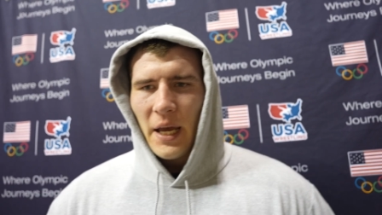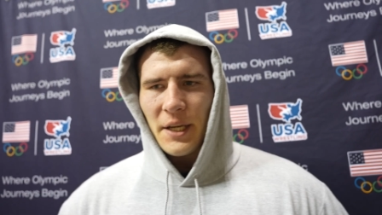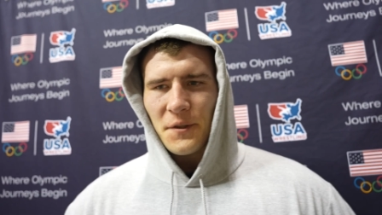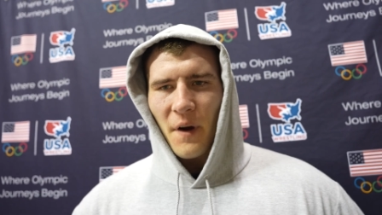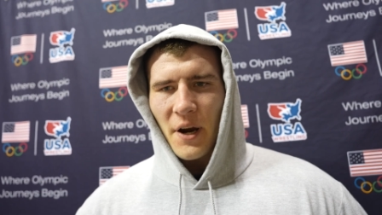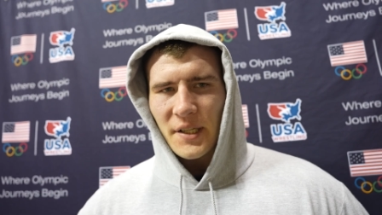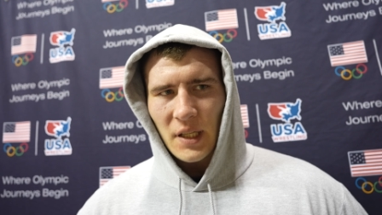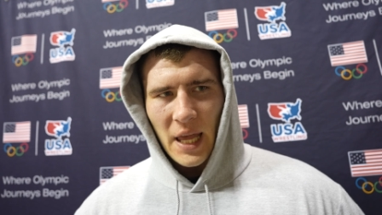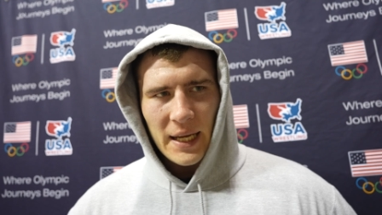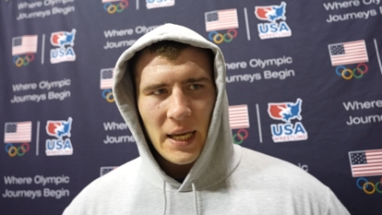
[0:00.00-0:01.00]
He's very
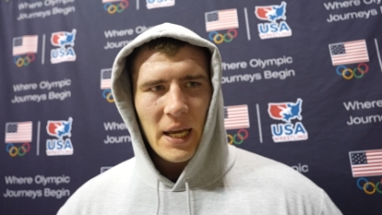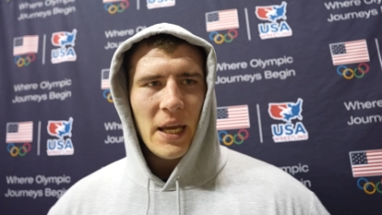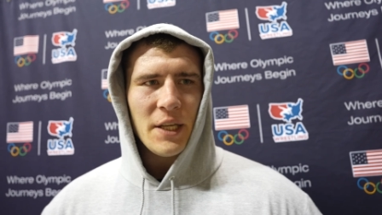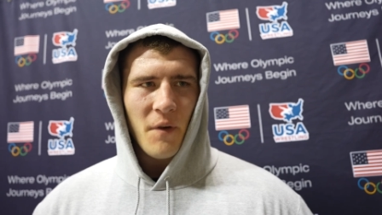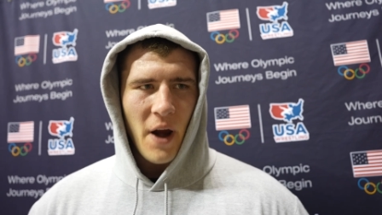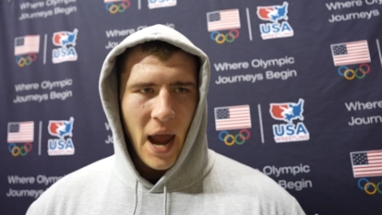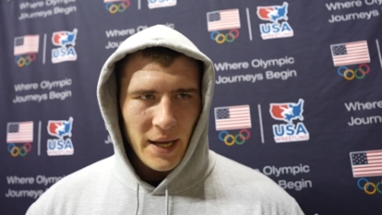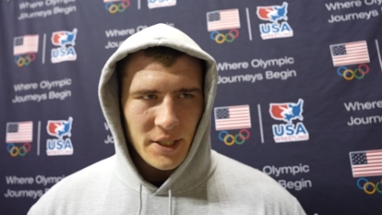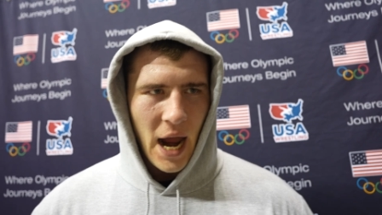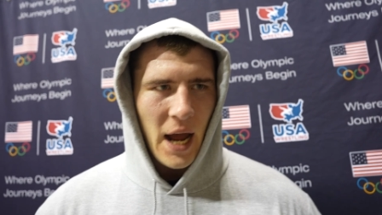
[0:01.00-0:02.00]
slick. He's very
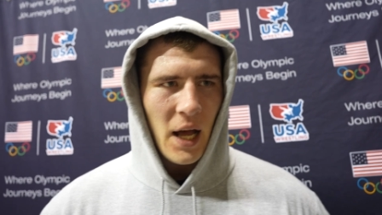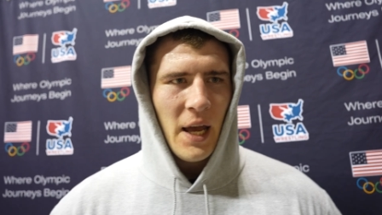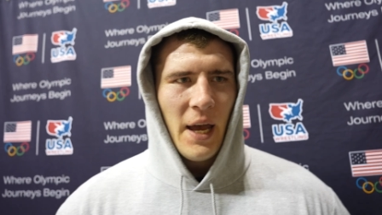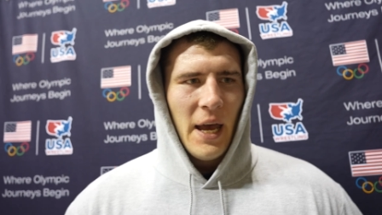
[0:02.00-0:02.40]
agile.